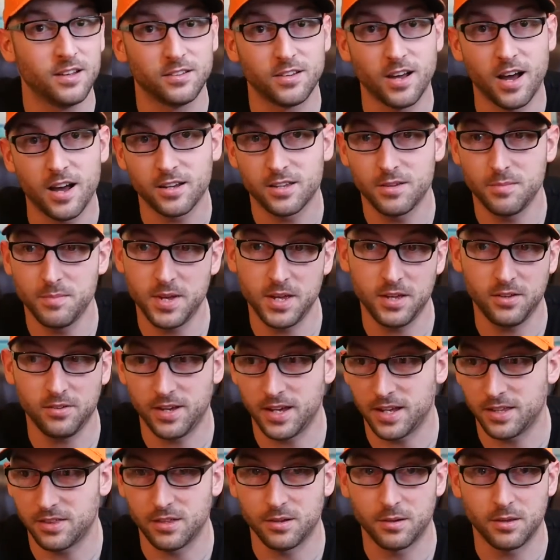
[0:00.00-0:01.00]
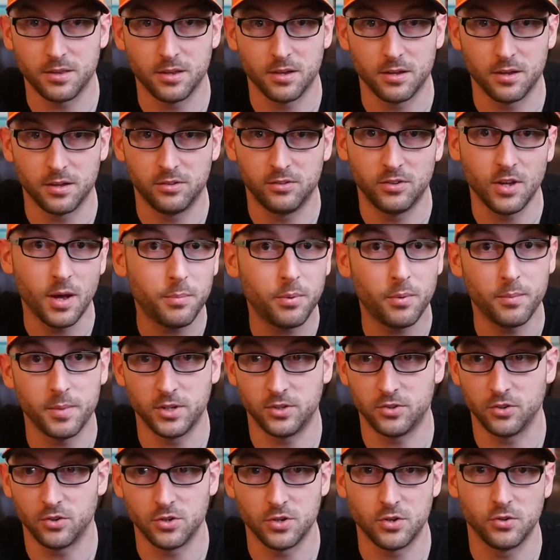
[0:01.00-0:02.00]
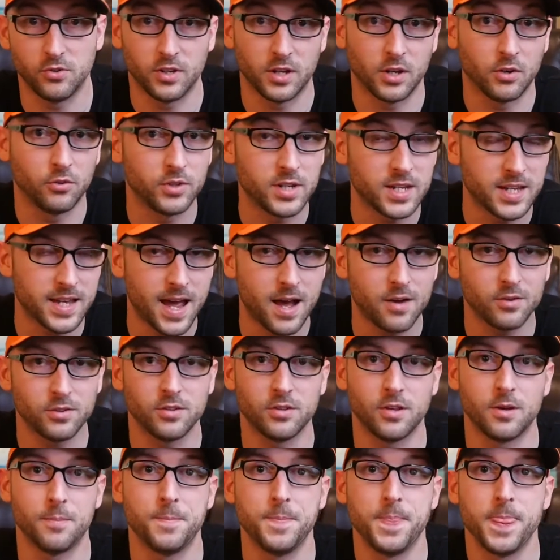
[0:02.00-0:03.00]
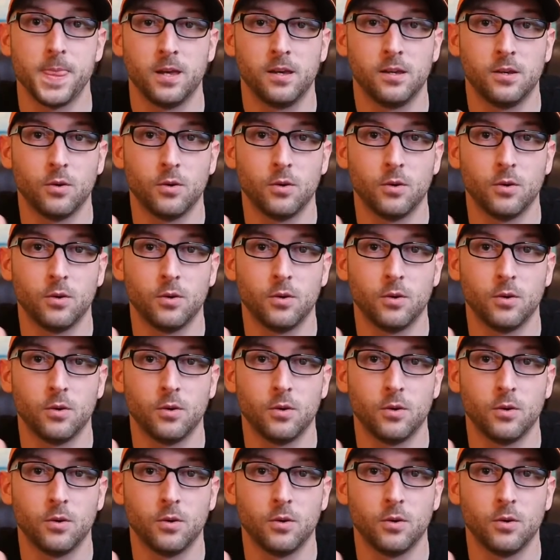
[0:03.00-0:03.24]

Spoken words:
Document like the supplements you're using and link out to them.